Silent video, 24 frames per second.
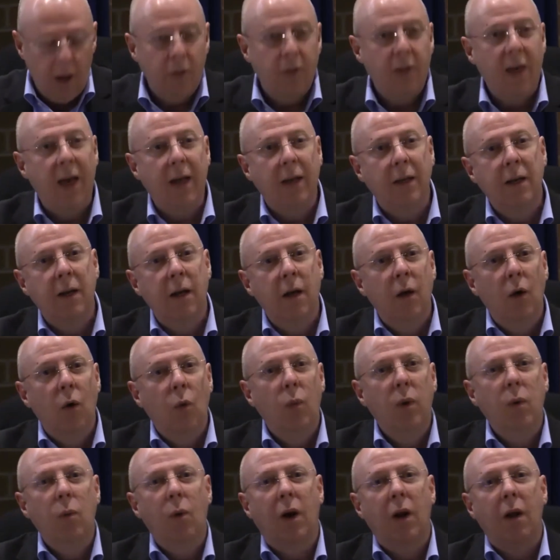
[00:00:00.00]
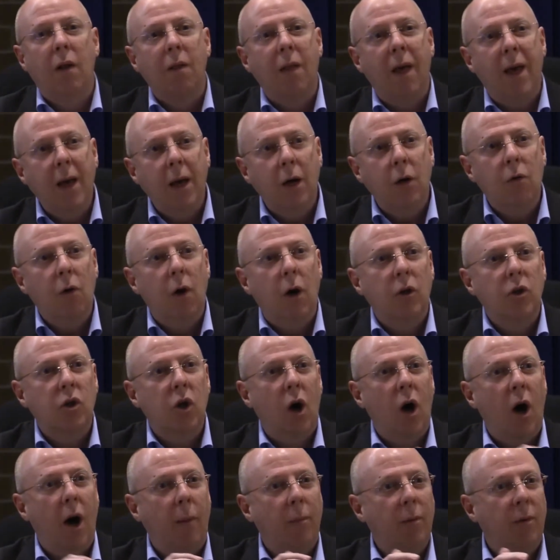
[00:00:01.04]
Then we want to layer on
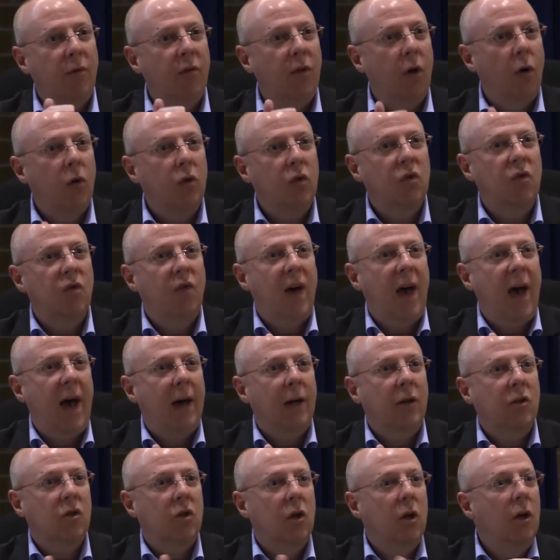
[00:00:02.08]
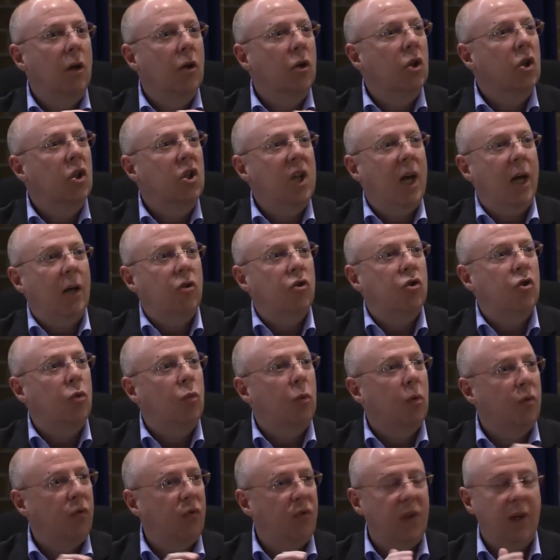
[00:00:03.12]
top of those facts
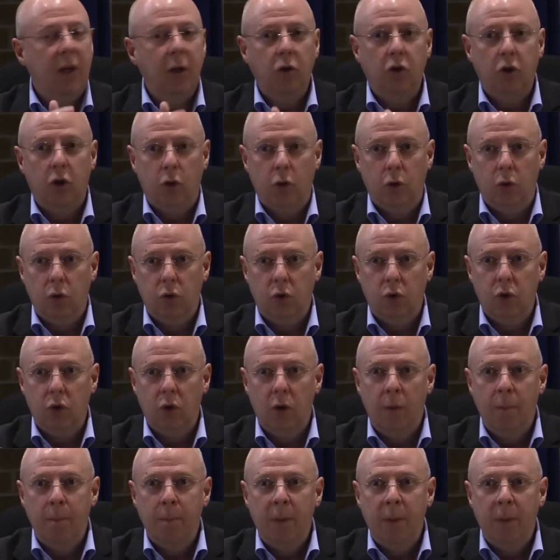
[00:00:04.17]
contextual features.